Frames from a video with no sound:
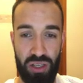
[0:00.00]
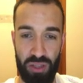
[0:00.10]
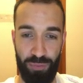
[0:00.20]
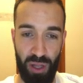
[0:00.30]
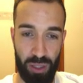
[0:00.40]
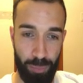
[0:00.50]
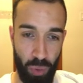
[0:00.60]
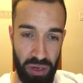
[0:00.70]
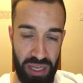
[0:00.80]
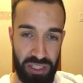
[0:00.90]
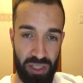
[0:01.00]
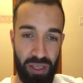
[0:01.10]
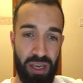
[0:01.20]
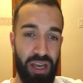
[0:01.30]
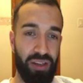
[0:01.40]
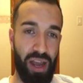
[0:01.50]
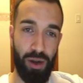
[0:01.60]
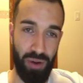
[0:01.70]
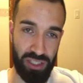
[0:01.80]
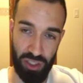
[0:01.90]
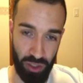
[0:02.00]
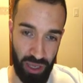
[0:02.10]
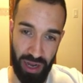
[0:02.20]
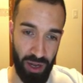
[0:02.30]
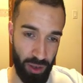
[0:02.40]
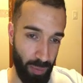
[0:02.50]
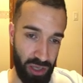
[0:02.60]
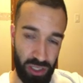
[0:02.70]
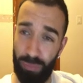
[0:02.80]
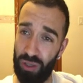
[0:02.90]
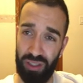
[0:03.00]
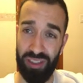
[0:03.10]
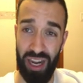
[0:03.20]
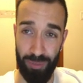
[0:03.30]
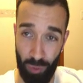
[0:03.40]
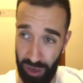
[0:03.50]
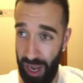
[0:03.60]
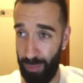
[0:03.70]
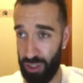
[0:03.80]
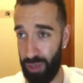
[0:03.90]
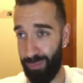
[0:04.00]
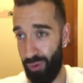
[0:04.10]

you could flood the board easily. Dino Wrestler, you get another monster on board to attack more damage on